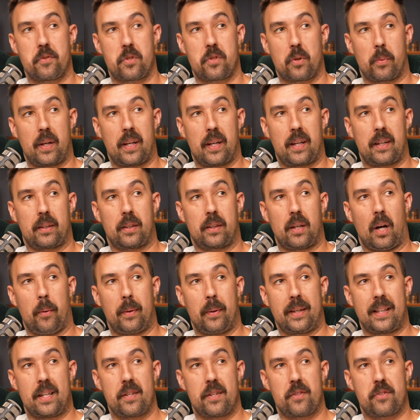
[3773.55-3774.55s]
so we're
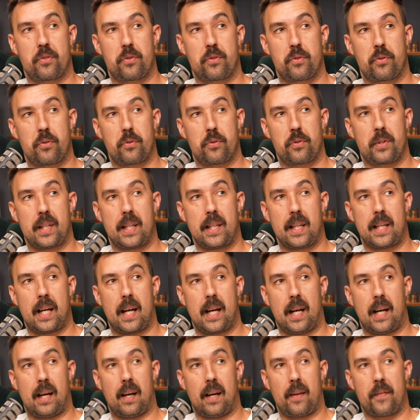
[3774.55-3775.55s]
going into the
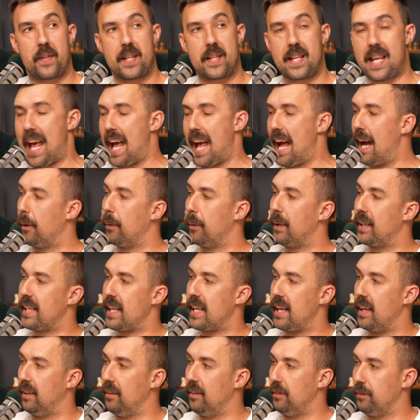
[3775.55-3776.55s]
uh, the hour
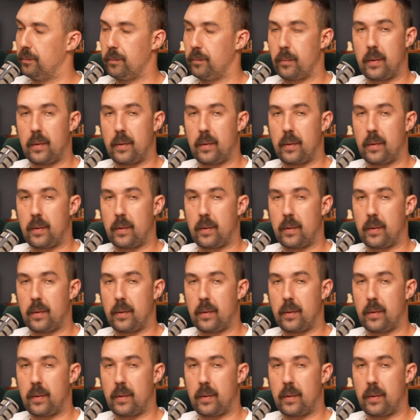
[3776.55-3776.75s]
now.